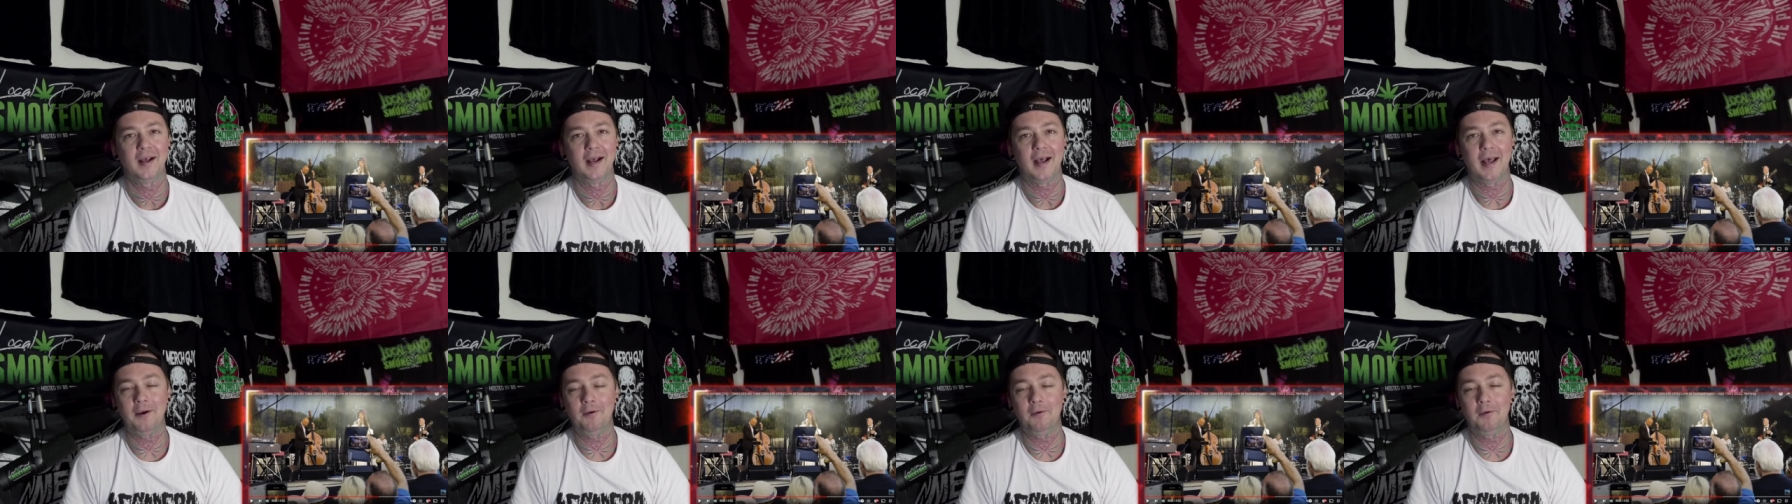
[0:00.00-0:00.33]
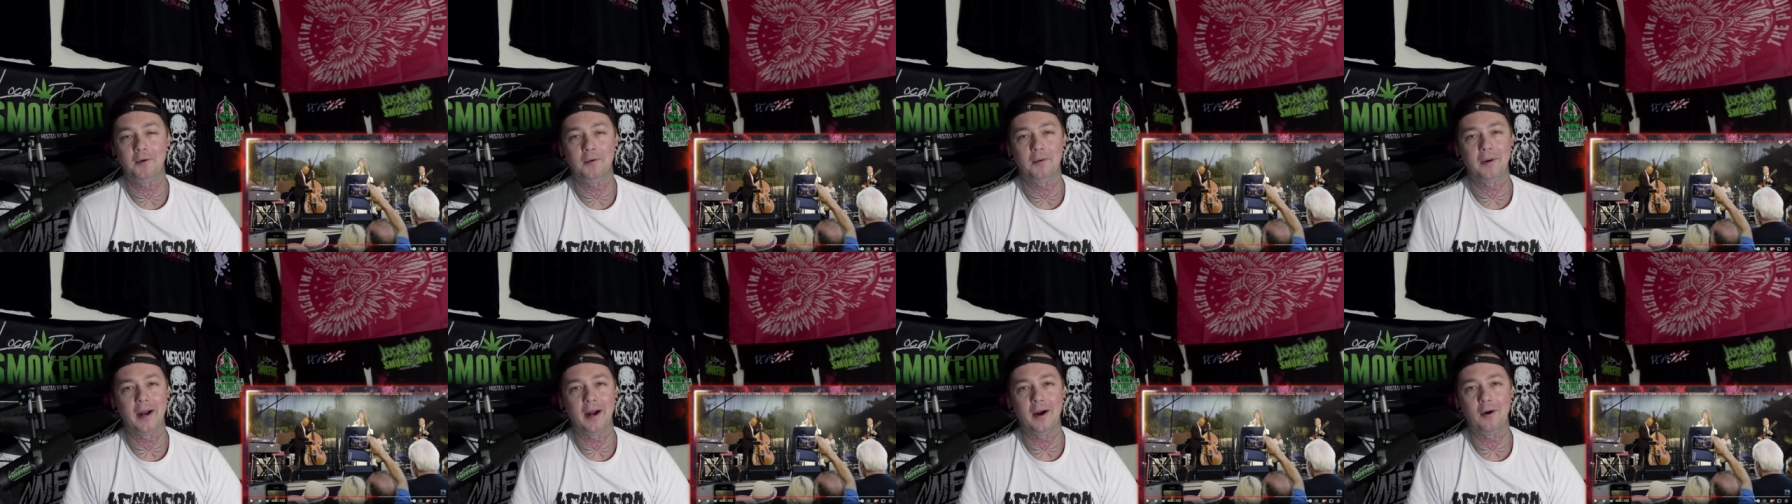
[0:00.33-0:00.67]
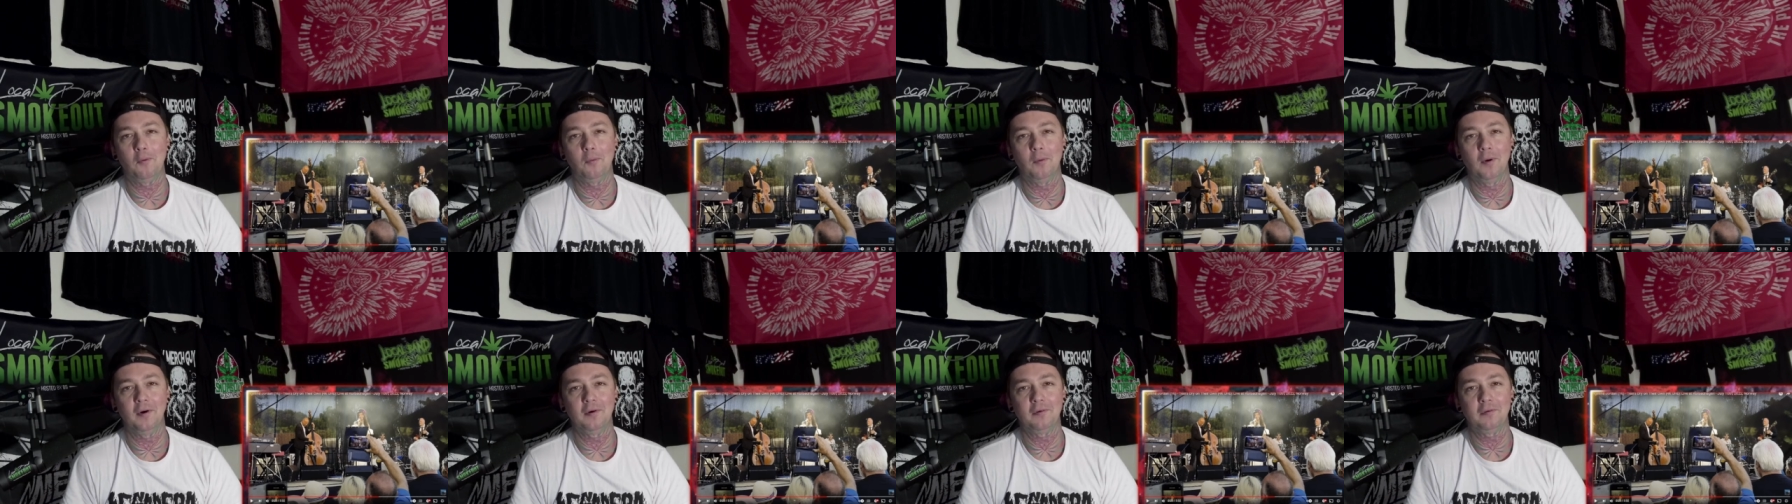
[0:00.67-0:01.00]
I don't know how
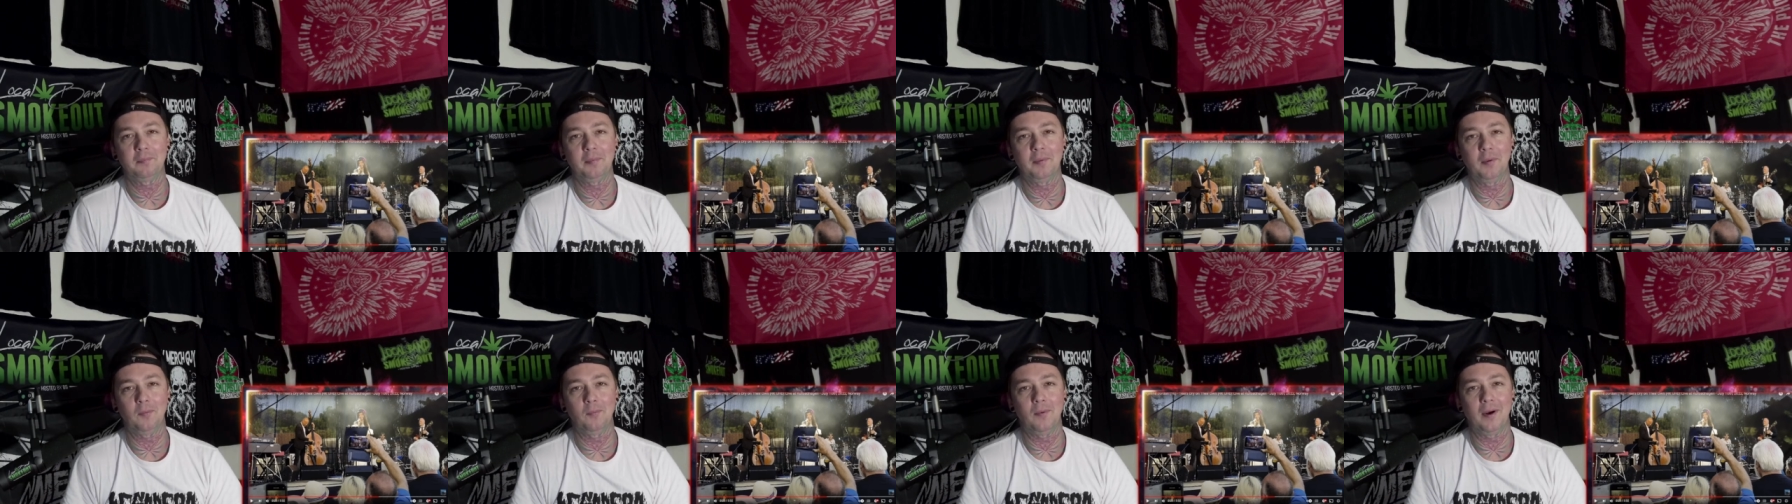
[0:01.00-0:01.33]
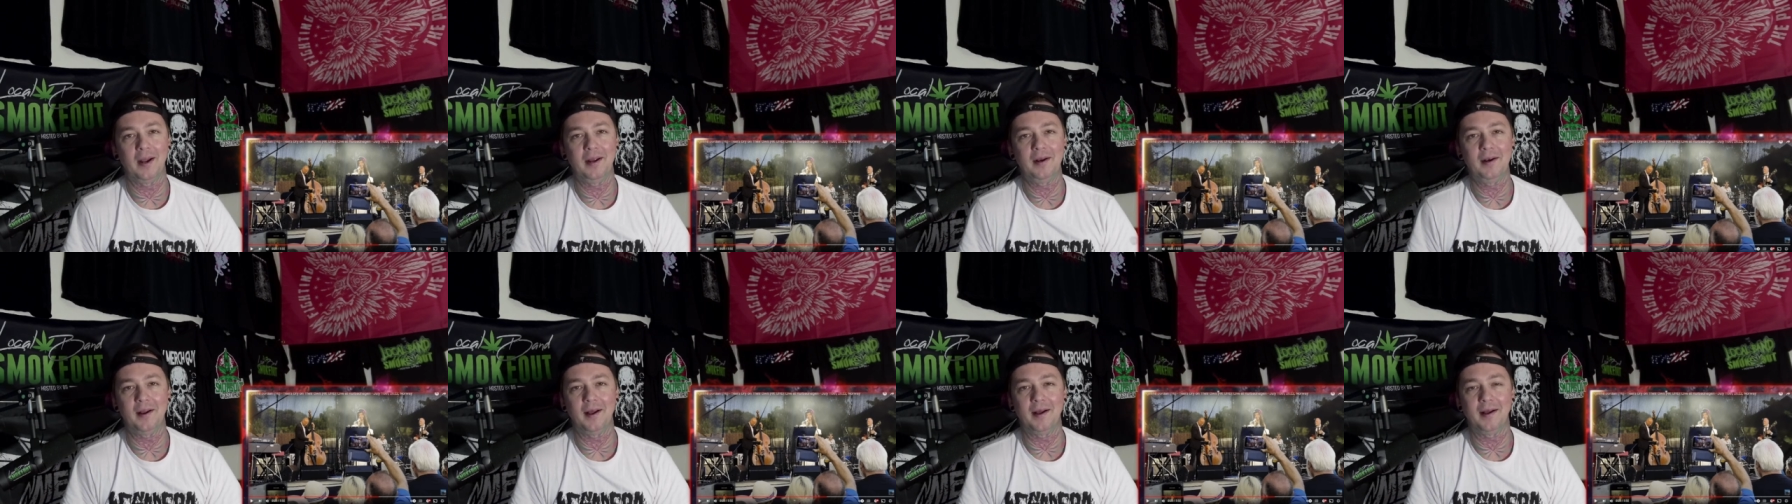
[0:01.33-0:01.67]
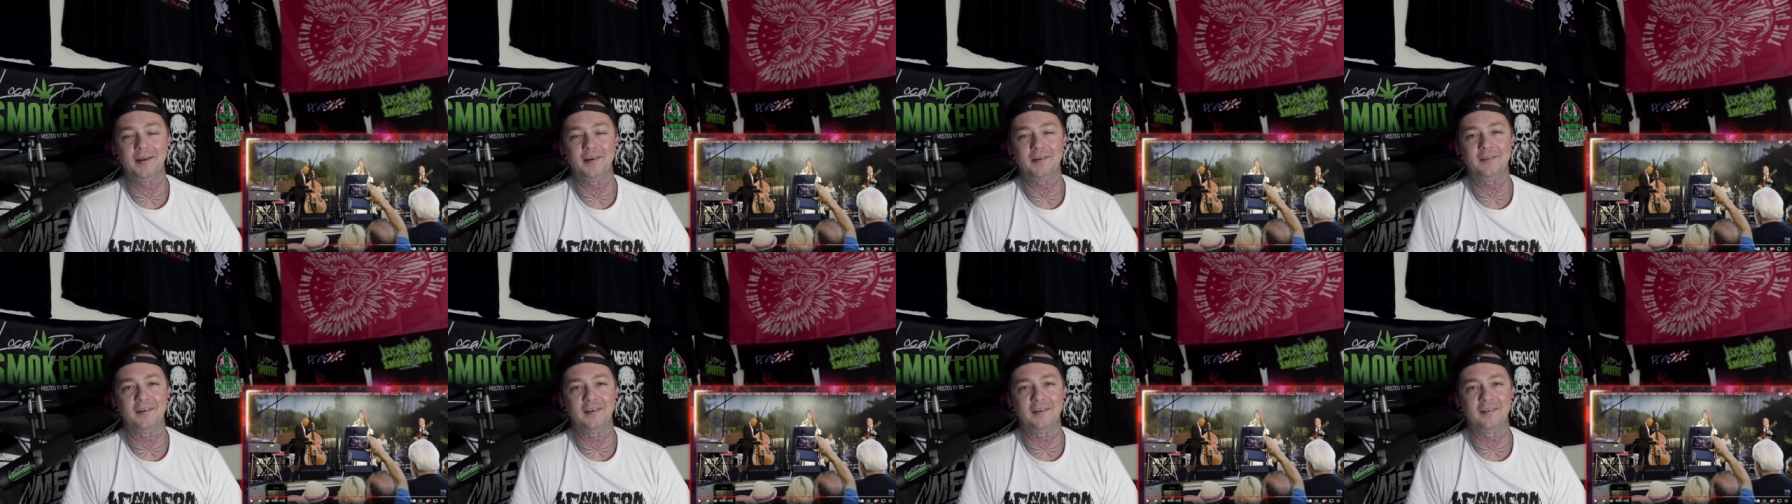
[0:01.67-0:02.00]
it works, but why
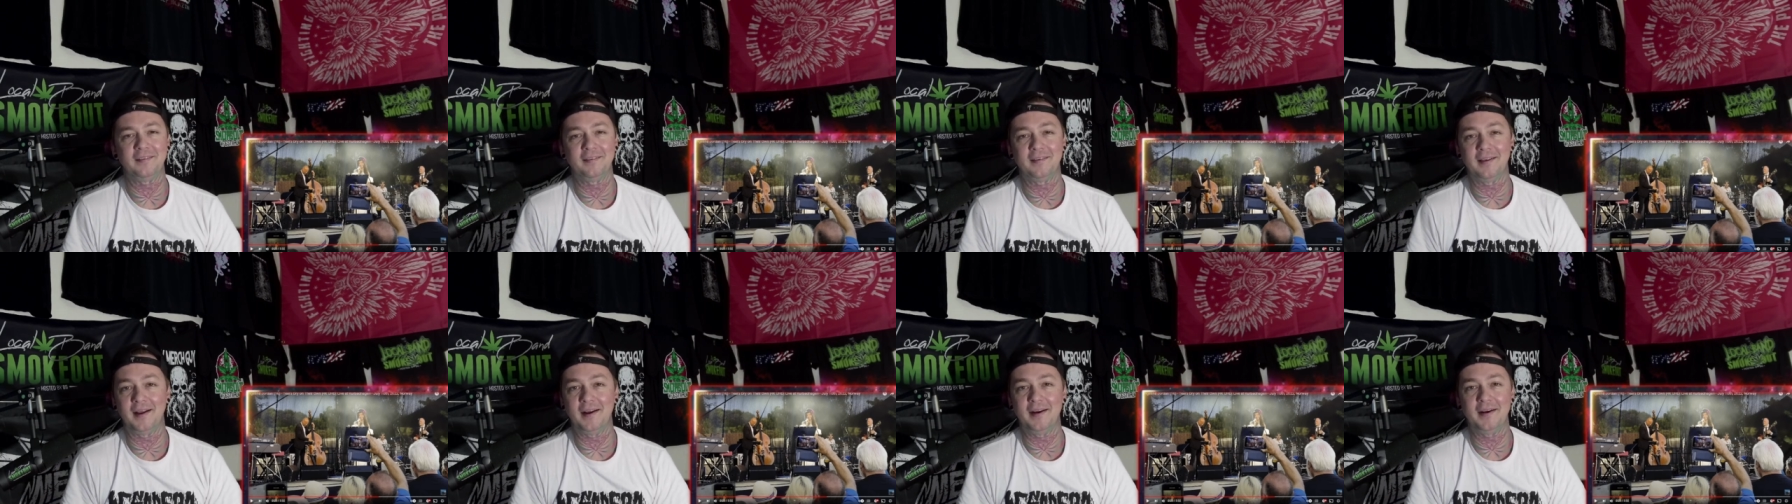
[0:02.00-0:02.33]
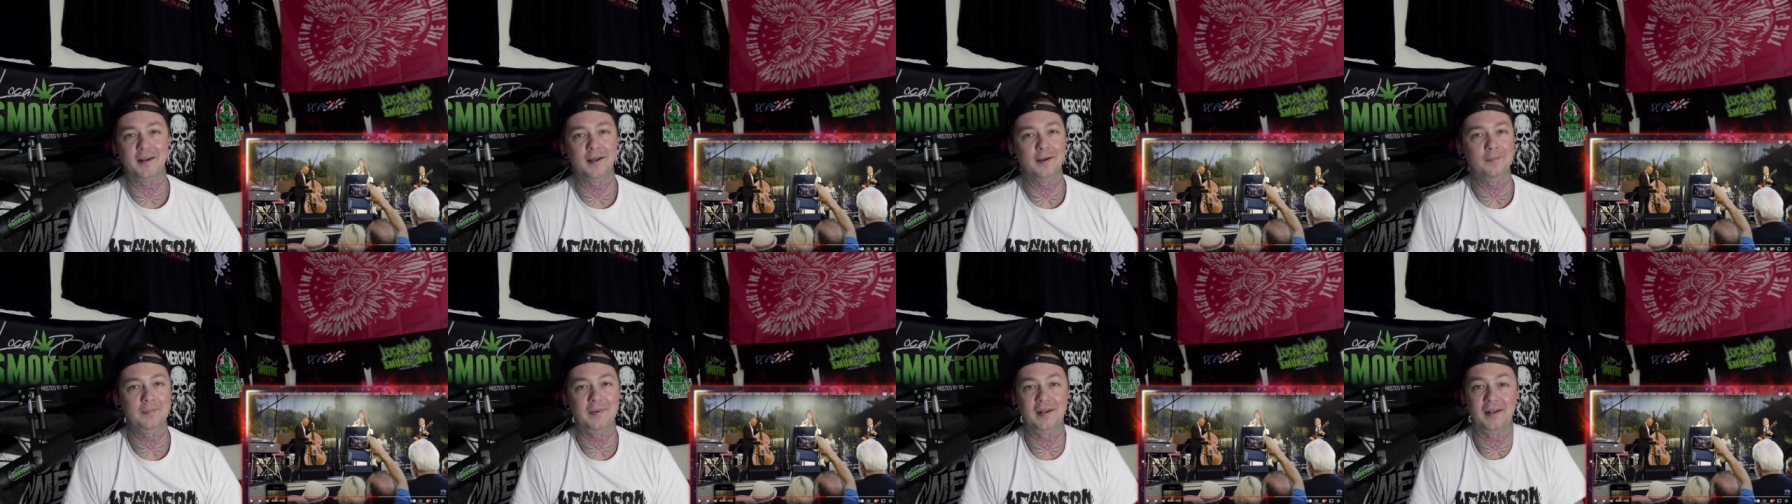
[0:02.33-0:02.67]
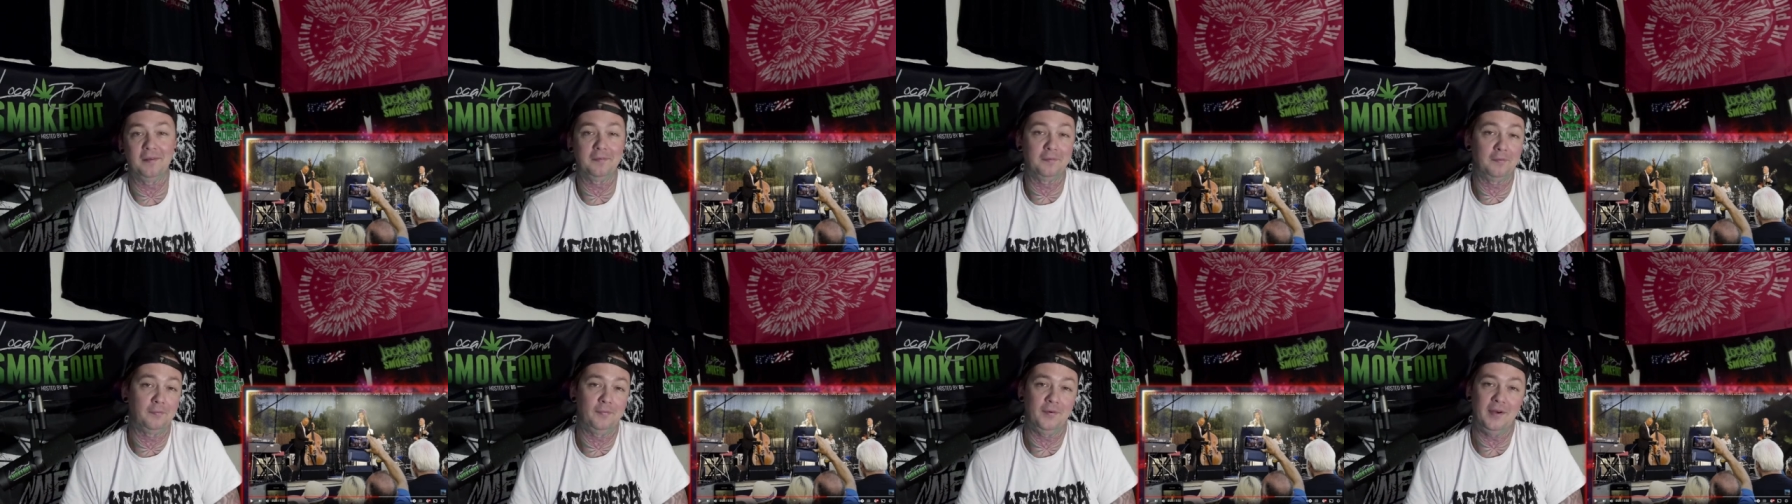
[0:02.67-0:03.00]
not just sign up
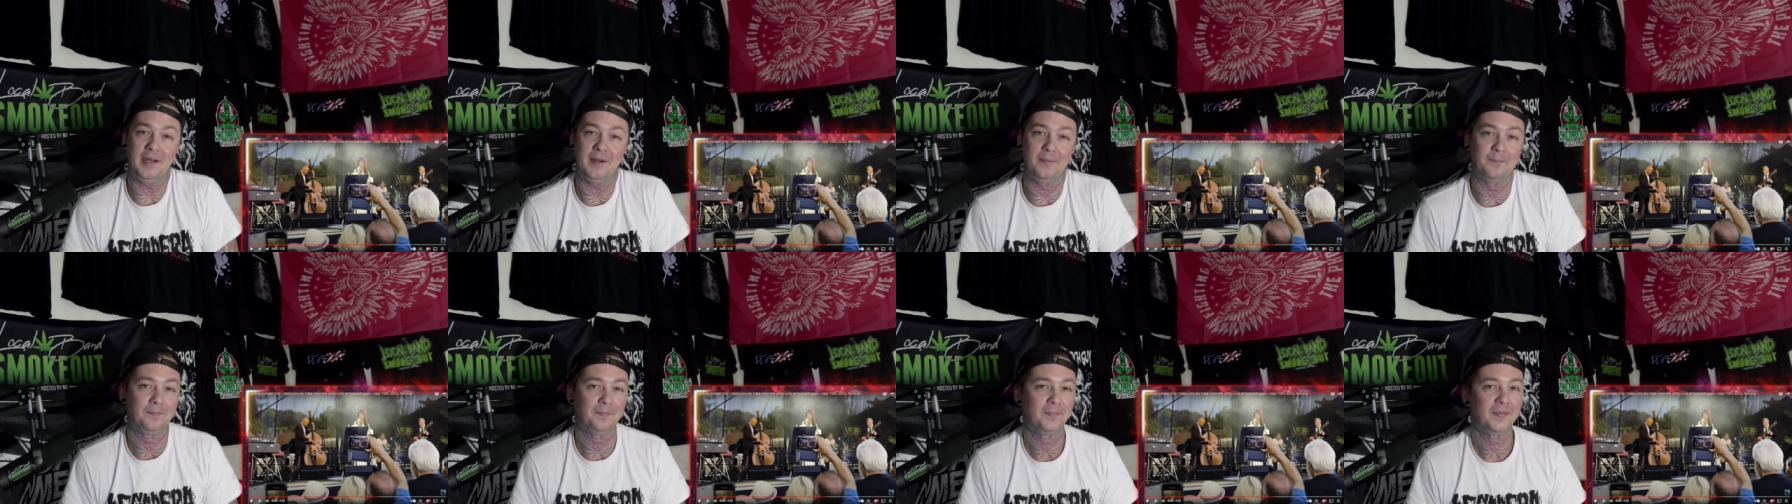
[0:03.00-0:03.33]
because it's free?